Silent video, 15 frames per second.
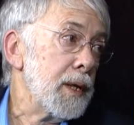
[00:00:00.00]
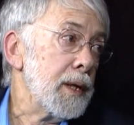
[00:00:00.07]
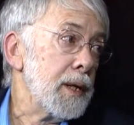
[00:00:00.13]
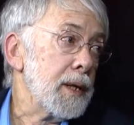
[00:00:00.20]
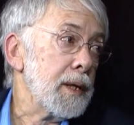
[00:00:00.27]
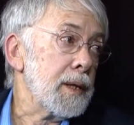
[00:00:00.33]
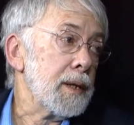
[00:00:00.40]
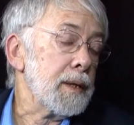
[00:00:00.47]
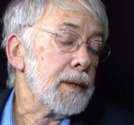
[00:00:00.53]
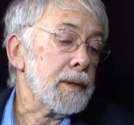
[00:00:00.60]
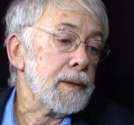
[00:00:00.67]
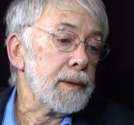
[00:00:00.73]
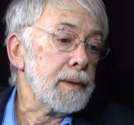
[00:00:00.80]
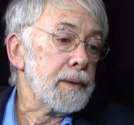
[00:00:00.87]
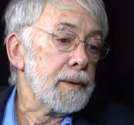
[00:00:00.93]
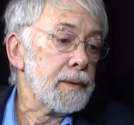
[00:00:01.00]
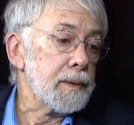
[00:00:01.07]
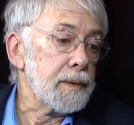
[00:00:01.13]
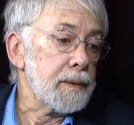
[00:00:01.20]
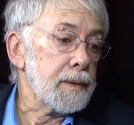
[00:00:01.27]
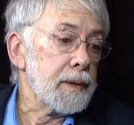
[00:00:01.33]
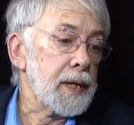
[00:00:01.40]

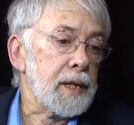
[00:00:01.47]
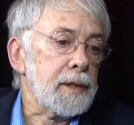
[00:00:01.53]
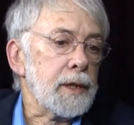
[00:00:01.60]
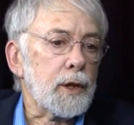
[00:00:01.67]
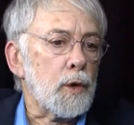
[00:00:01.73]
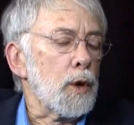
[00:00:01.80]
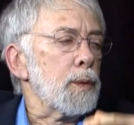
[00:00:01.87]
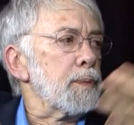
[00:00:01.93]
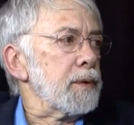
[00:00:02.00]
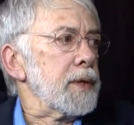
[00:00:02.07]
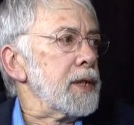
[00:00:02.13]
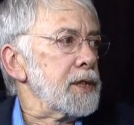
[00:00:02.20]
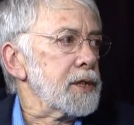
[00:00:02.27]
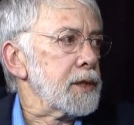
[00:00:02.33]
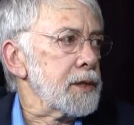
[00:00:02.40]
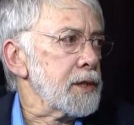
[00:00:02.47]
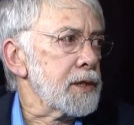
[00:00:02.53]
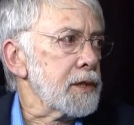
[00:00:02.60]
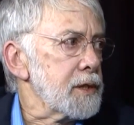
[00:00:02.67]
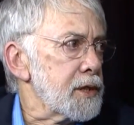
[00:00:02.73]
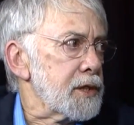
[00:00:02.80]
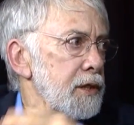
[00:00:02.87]
and the corporations
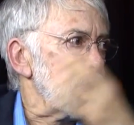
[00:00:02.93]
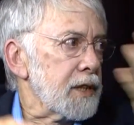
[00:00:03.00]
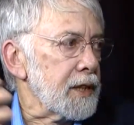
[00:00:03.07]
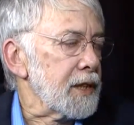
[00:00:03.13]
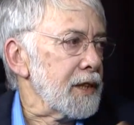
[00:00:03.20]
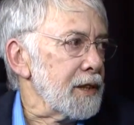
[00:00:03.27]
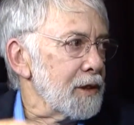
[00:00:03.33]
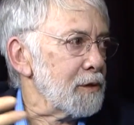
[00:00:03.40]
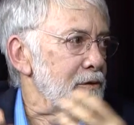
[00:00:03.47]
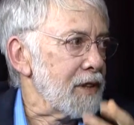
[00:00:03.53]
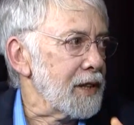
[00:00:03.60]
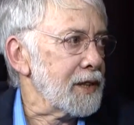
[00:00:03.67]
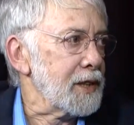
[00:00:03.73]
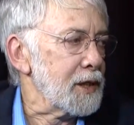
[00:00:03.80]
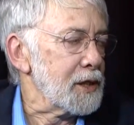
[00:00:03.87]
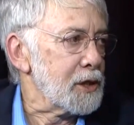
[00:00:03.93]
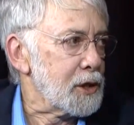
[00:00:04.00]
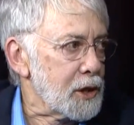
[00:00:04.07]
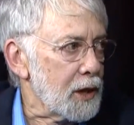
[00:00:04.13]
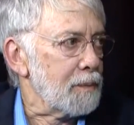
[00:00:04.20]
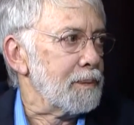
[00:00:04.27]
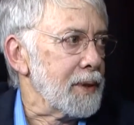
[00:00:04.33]
are circling, ready to
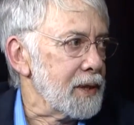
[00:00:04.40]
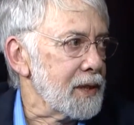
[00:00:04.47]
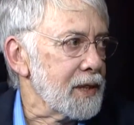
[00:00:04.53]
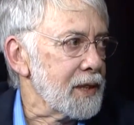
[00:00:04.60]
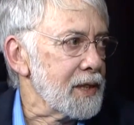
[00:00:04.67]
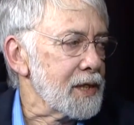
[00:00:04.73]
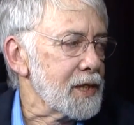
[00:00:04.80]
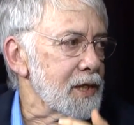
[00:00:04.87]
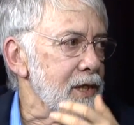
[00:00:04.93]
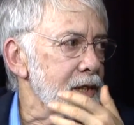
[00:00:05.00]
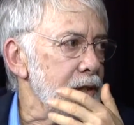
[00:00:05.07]
jump into this